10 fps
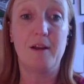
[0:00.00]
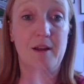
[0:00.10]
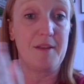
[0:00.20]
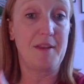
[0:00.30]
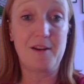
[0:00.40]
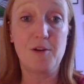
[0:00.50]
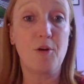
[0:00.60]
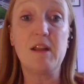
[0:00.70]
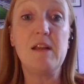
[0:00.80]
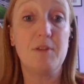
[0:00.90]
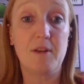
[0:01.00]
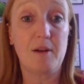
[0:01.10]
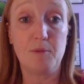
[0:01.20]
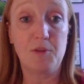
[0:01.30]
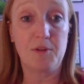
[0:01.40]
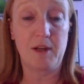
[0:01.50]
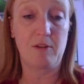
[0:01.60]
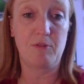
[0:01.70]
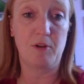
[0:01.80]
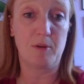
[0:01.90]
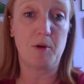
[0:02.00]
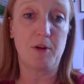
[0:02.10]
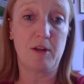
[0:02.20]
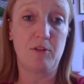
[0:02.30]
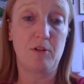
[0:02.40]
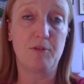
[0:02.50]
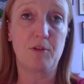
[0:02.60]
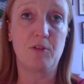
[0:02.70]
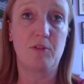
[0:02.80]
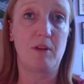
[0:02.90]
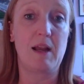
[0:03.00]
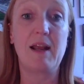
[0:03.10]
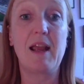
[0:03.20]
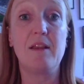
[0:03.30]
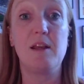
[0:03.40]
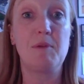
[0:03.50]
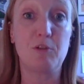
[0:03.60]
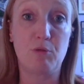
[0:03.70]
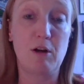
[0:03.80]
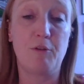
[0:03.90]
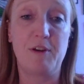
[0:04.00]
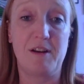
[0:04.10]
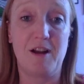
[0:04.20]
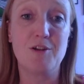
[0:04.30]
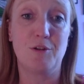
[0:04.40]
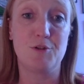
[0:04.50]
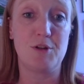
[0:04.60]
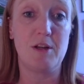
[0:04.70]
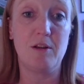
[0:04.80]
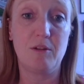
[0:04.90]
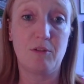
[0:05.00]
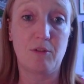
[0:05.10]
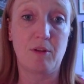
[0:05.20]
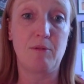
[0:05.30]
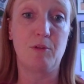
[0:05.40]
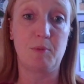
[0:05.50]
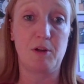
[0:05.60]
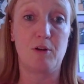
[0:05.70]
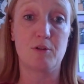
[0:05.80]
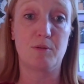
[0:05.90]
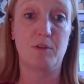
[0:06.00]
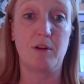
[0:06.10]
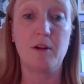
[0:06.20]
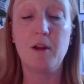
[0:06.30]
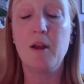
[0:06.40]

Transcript: And then not even that with the likes of Altamari and stuff, and again, they went straight off international duty, so that was a bit harsh, wasn't it?